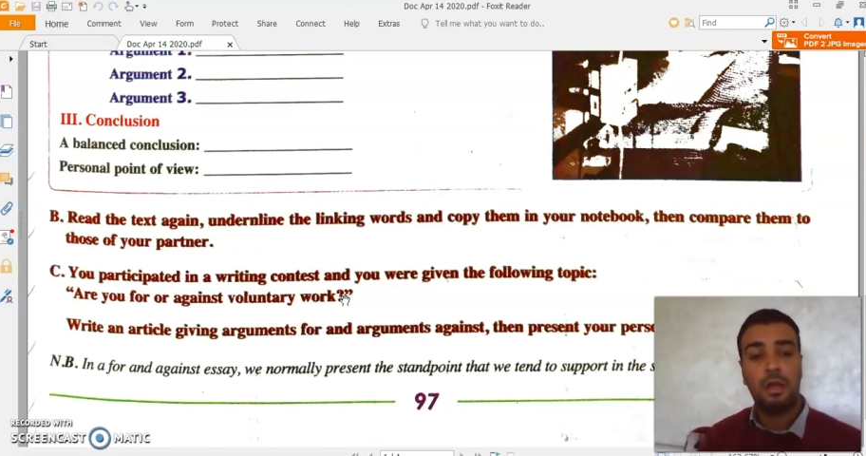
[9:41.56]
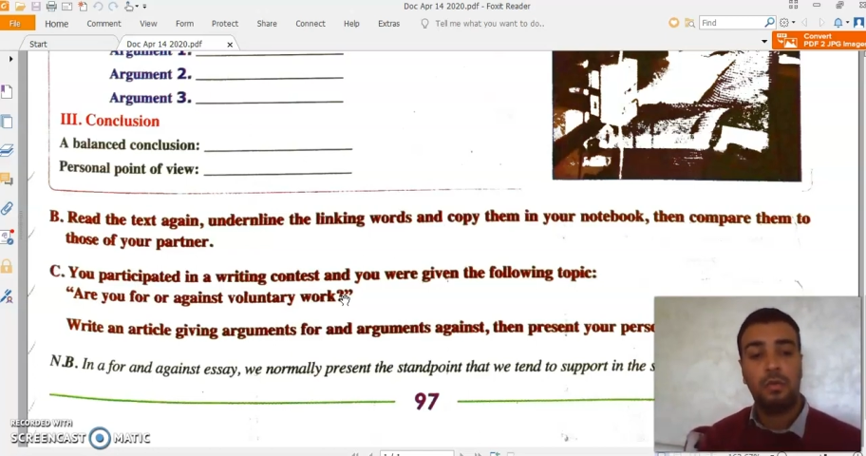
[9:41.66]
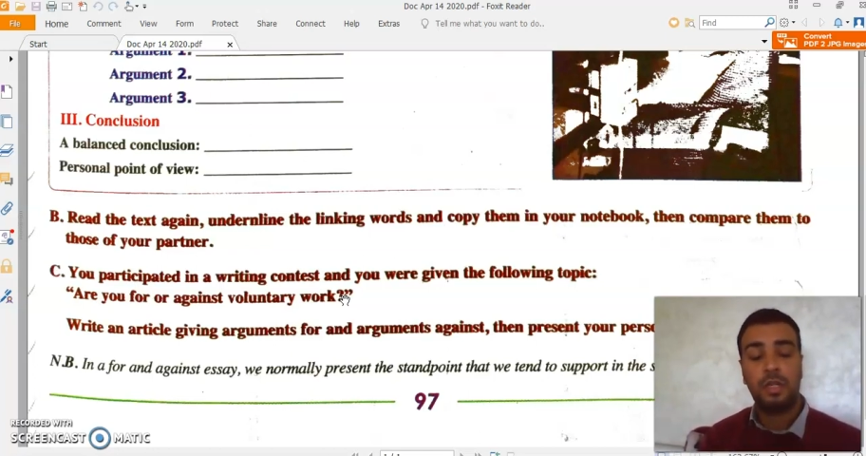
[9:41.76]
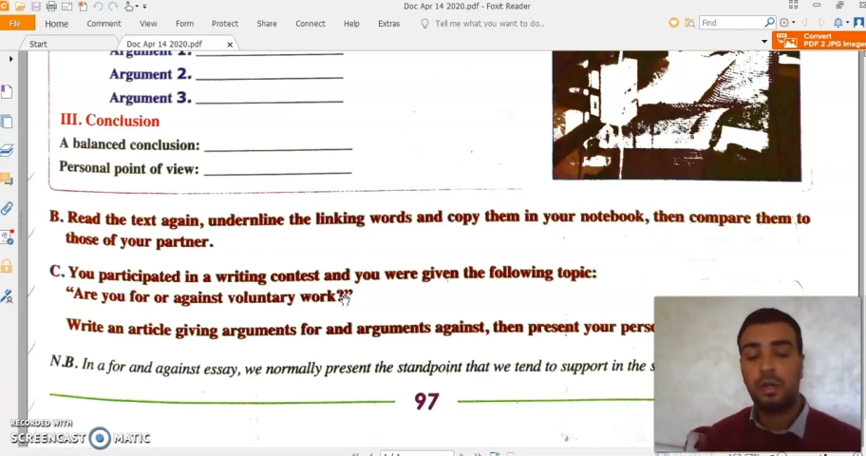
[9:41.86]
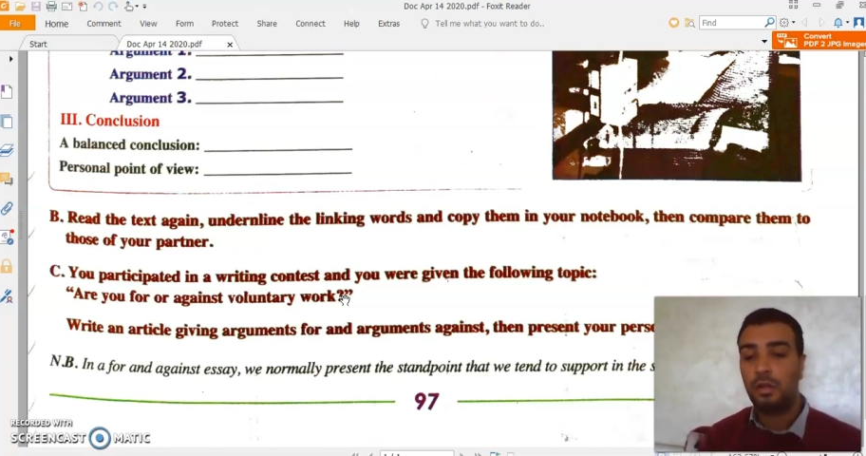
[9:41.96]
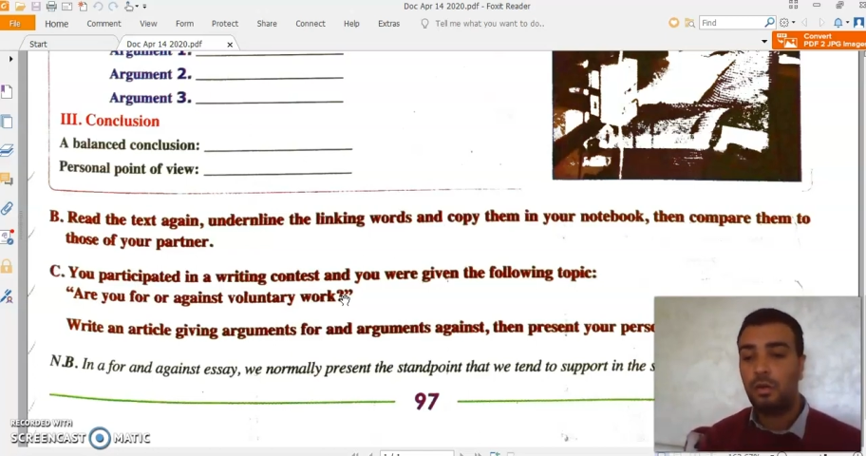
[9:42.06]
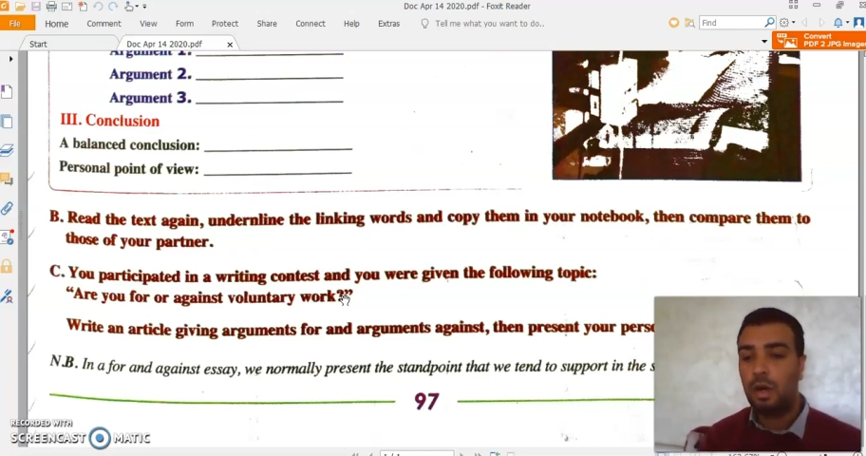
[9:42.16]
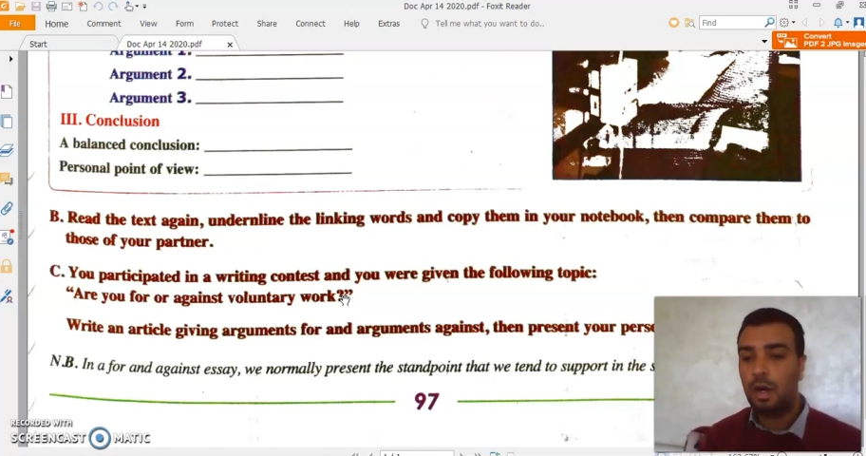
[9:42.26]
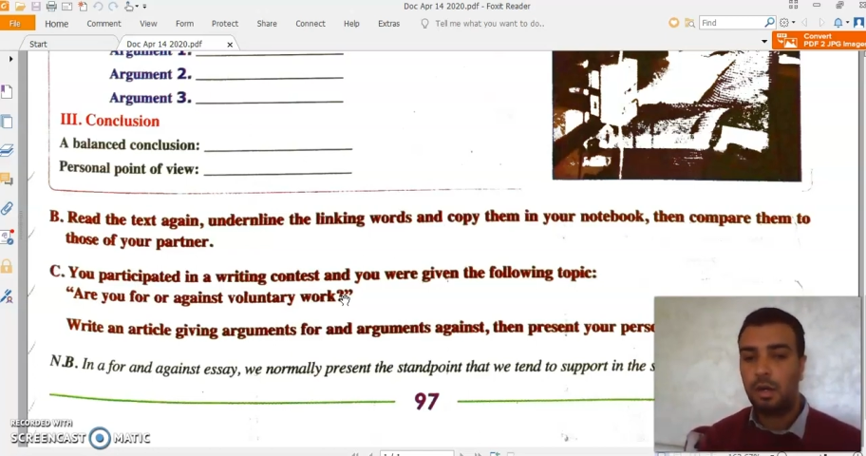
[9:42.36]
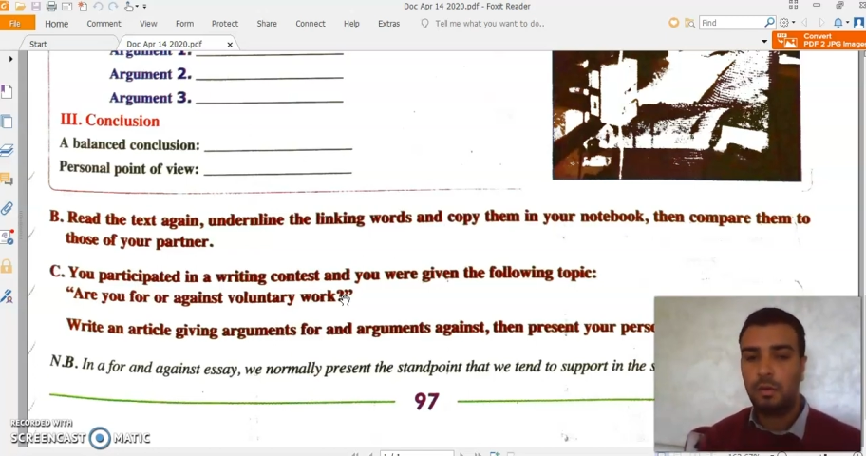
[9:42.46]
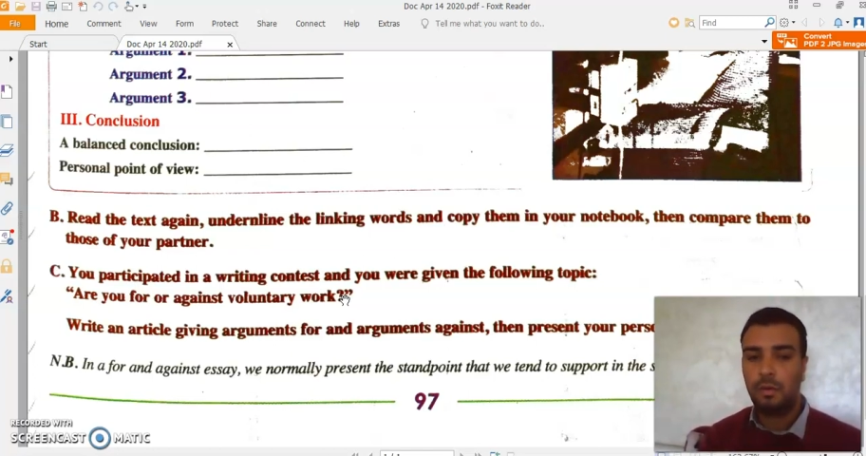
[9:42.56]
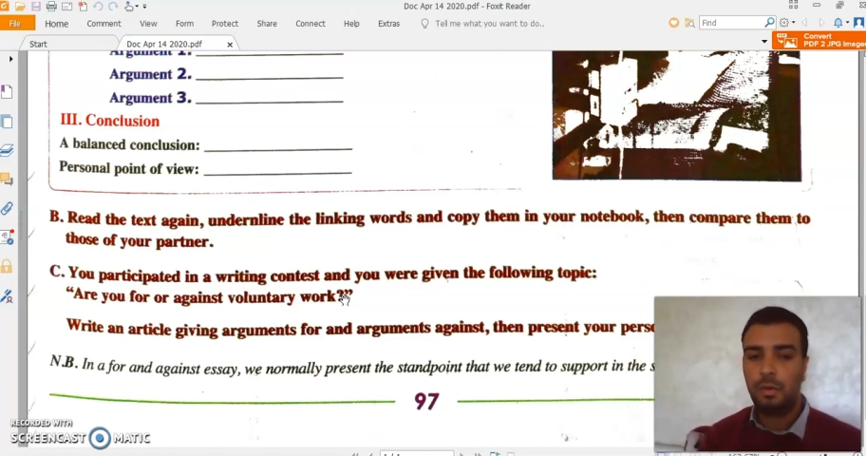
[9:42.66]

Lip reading: whether you are